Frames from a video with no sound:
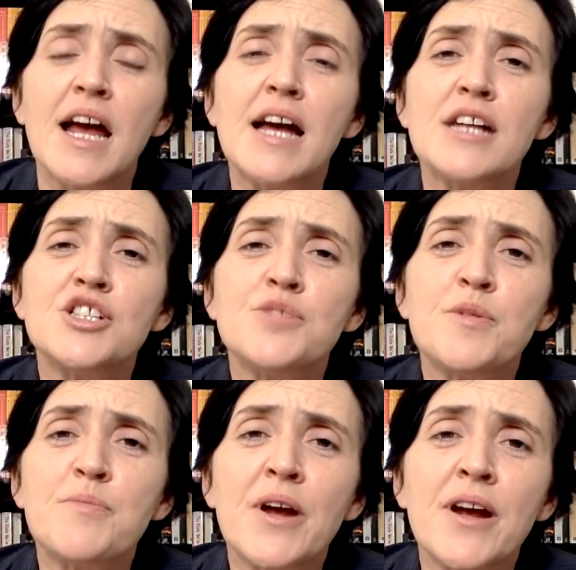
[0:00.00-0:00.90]
to
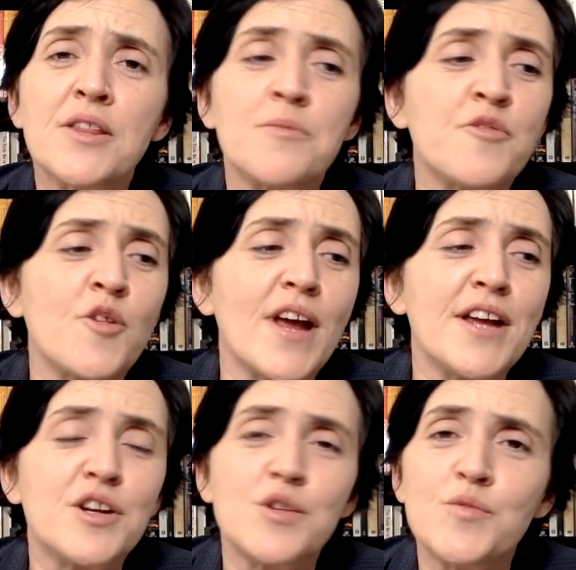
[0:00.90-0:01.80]
prepare them for
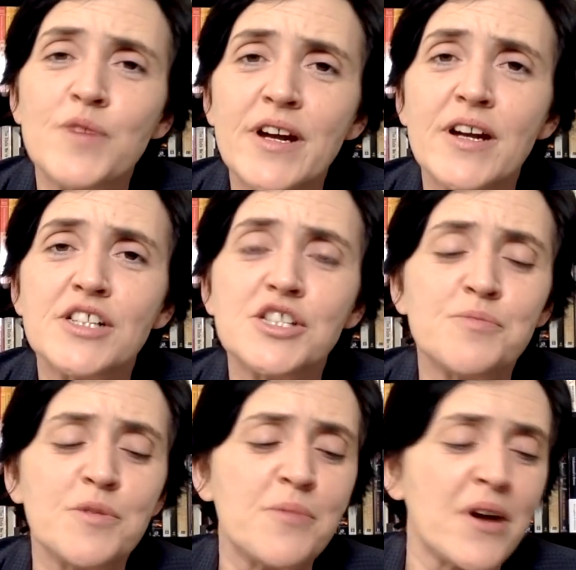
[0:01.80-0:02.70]
a career,
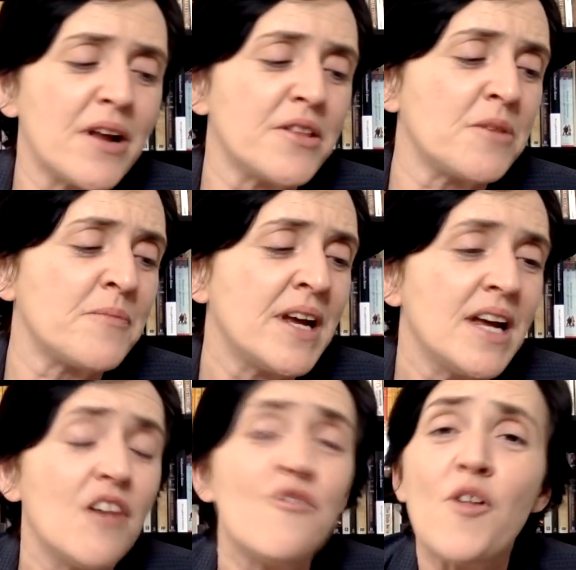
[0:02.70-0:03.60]
to prepare them
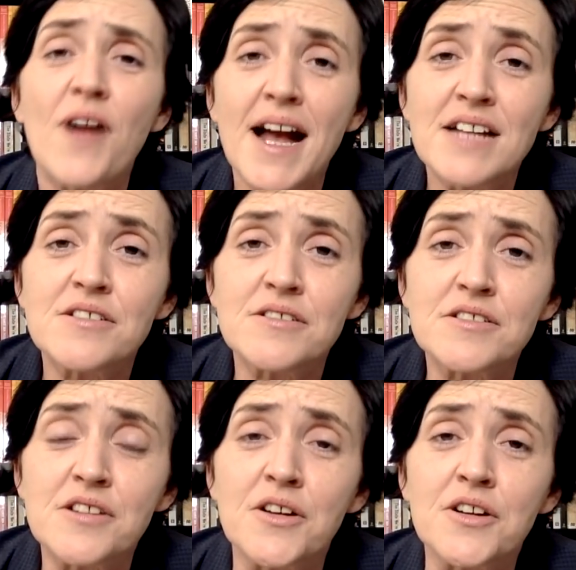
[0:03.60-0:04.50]
for
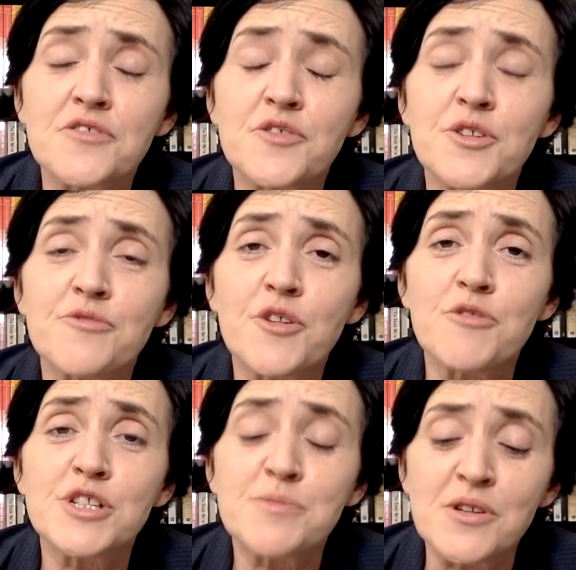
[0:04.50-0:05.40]
adulthood,
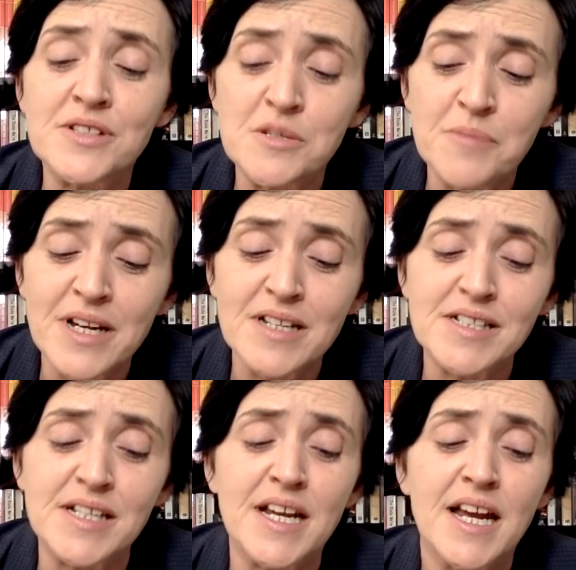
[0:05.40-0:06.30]
for
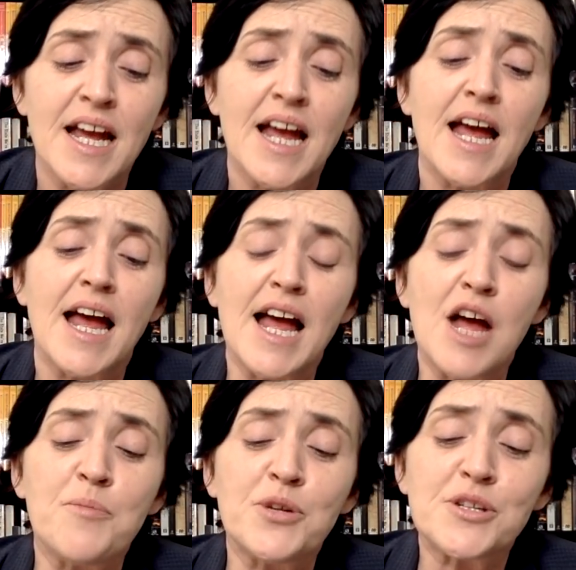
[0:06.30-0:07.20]
responsibility.
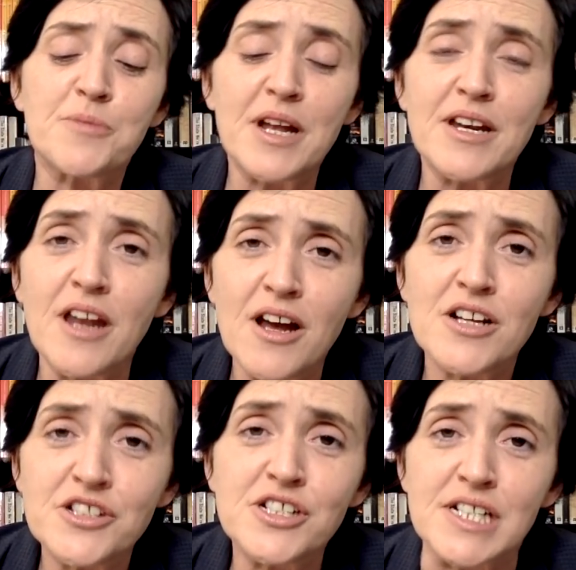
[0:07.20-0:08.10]
But
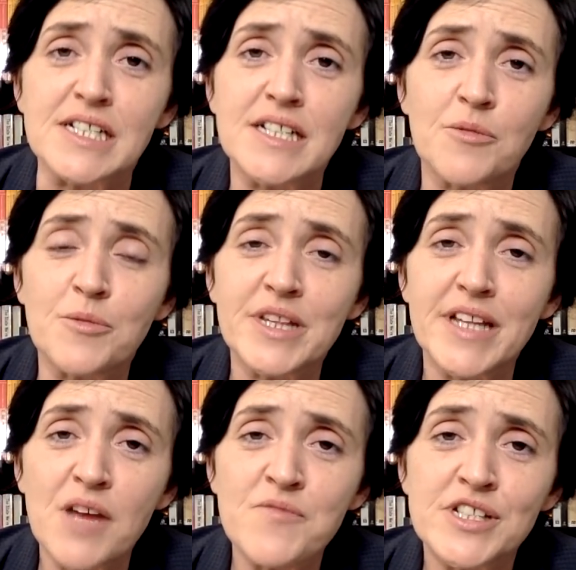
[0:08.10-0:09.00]
largely, with
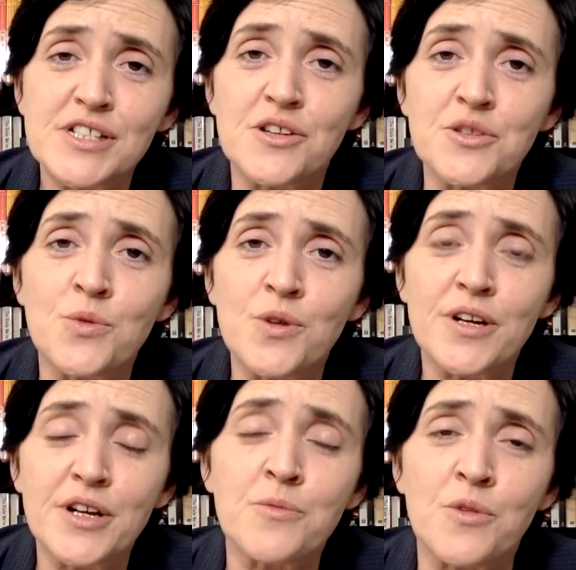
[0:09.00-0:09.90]
the emphasis on the
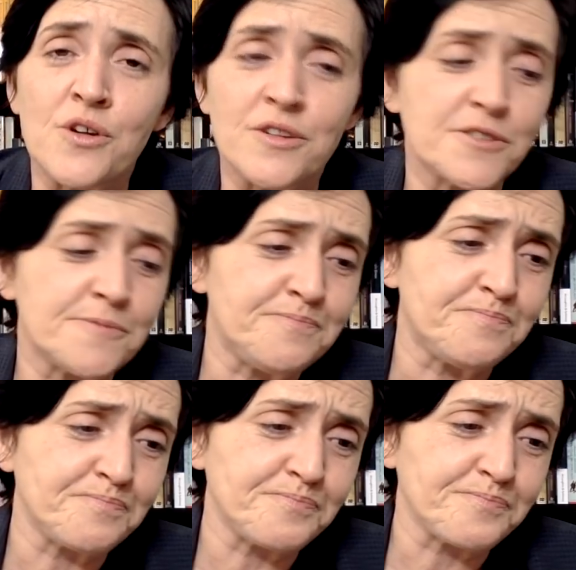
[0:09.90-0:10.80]
working world,
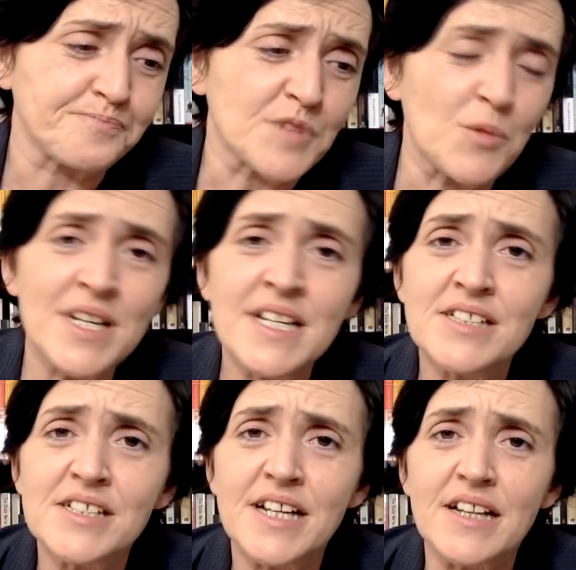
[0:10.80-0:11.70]
we
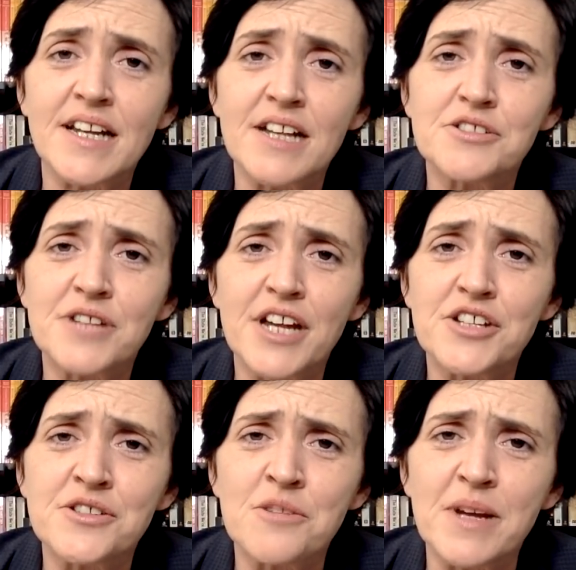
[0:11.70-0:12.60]
need to get the
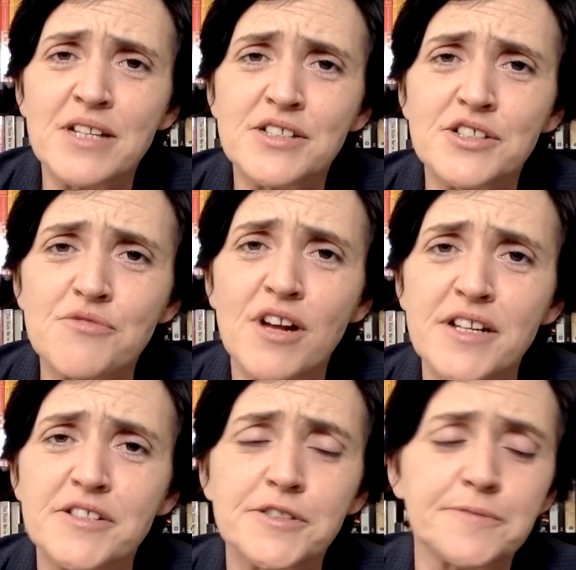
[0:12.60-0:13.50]
educational basics
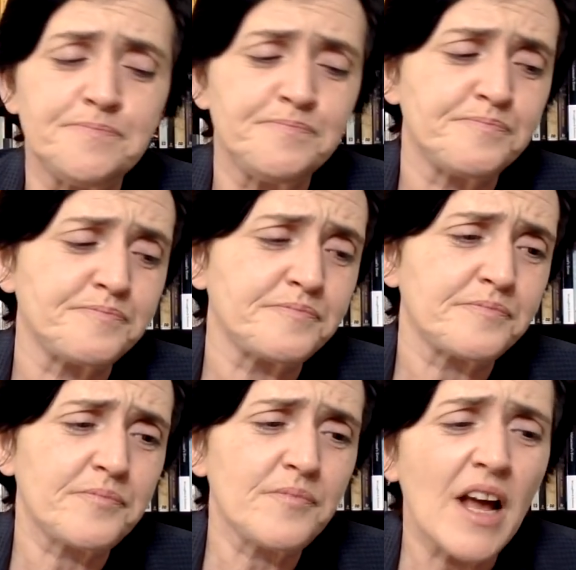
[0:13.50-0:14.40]
right.
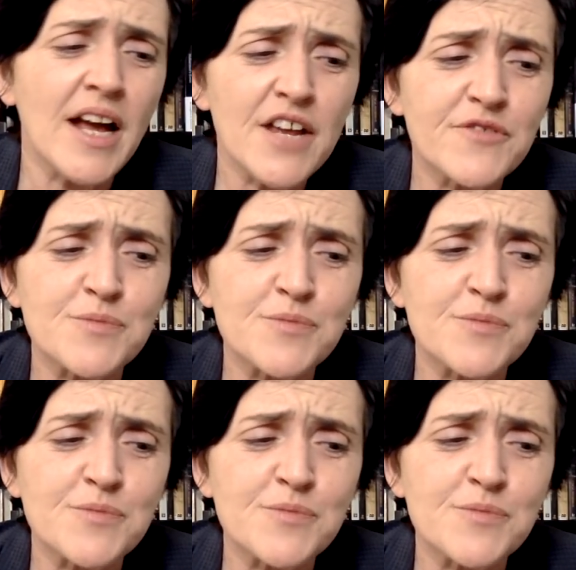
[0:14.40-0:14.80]
I have